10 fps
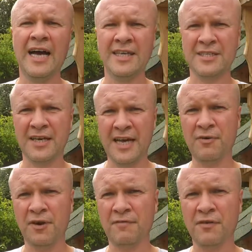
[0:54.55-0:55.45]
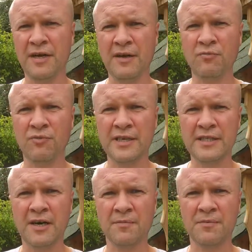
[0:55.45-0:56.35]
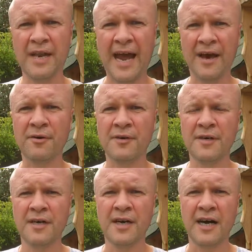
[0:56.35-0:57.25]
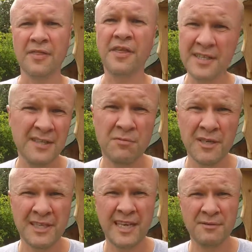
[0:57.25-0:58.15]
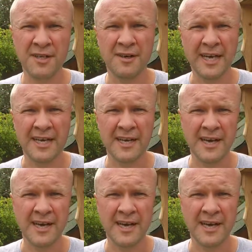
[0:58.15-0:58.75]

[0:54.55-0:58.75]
So here I've got it rigged up now. This is what it sounds like.